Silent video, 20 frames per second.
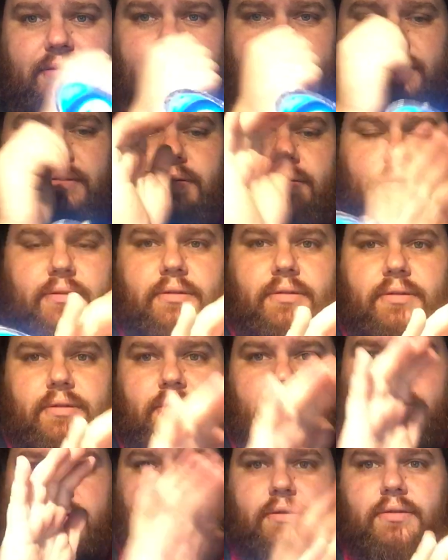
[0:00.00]

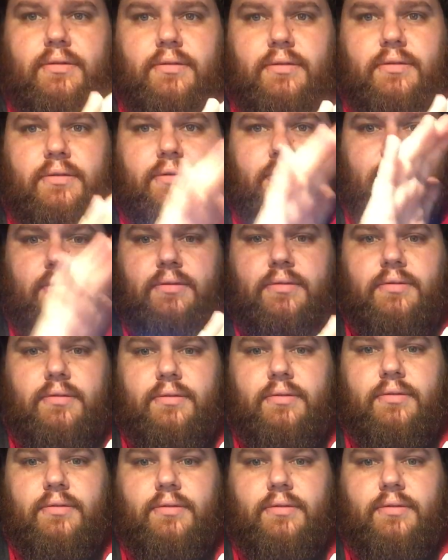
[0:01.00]
(silence)